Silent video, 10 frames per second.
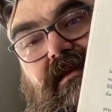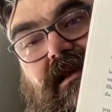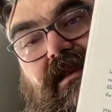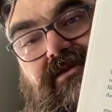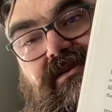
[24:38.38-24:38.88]

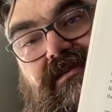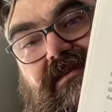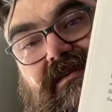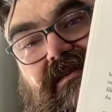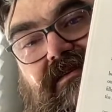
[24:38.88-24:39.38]
And as you can
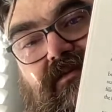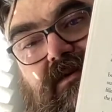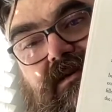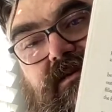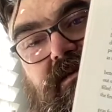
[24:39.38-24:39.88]
see, this
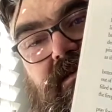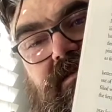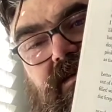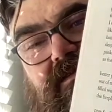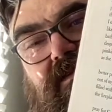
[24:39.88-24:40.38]
one,
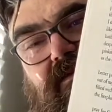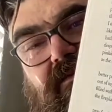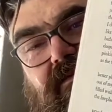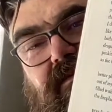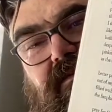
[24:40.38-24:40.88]
it's
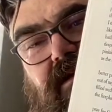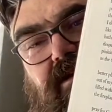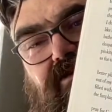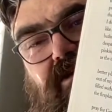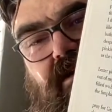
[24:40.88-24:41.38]
also a
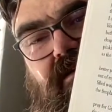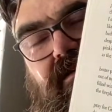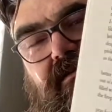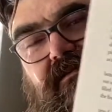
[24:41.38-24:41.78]
chunk.